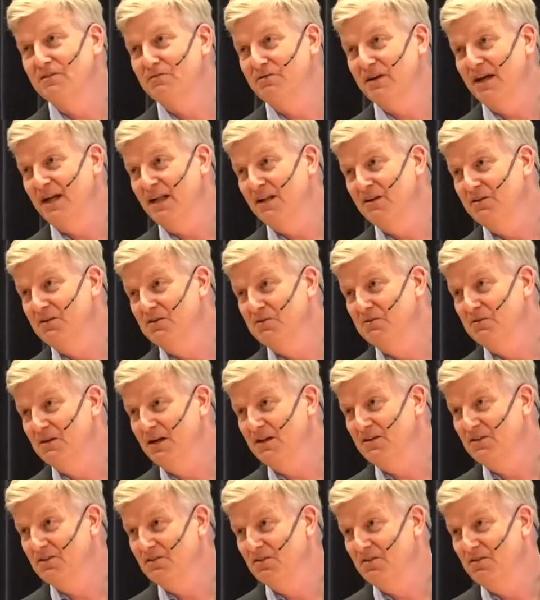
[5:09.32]
the value
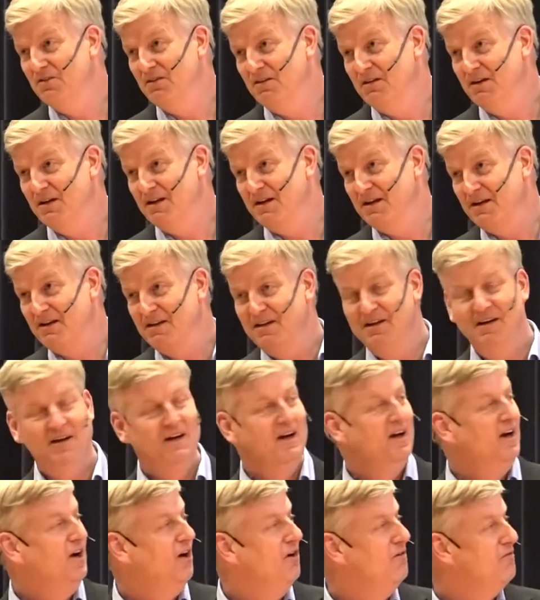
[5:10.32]
and uh,
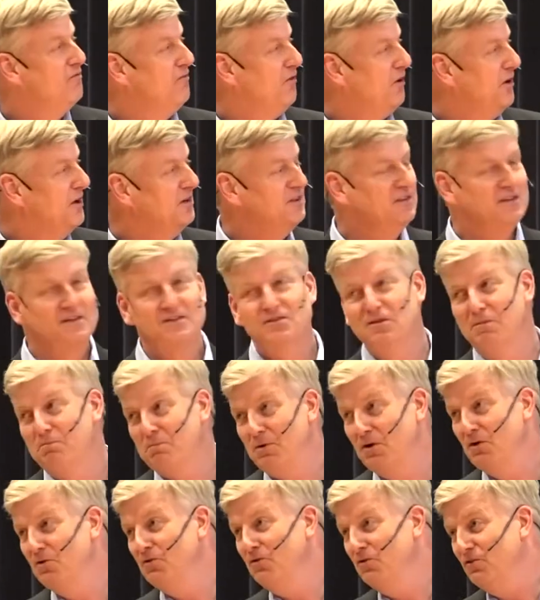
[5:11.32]
avoiding the
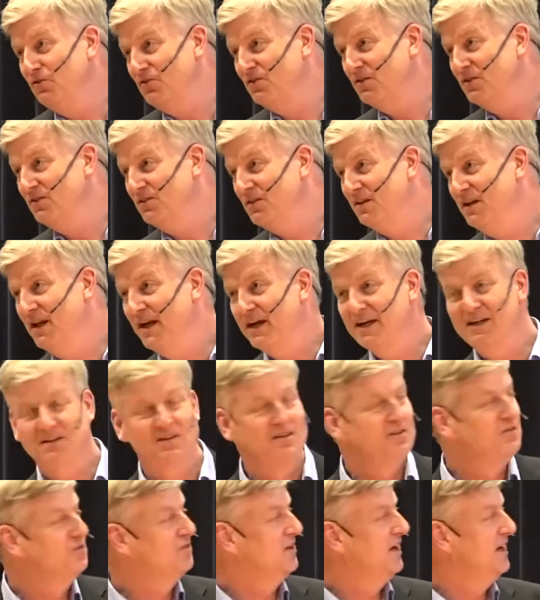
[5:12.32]
pollution, the
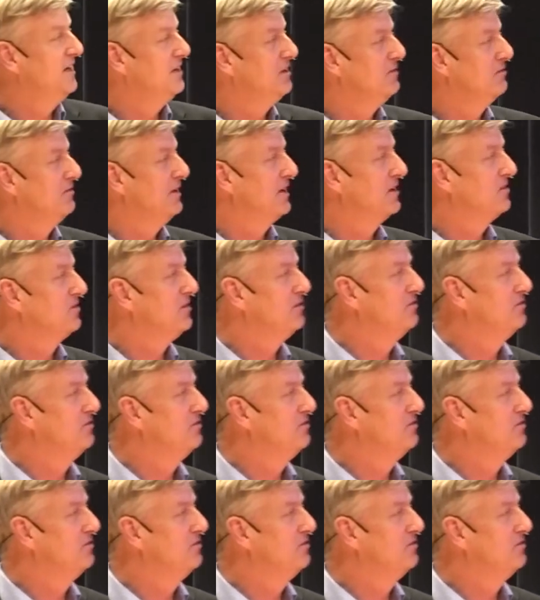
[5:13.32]
negative side effects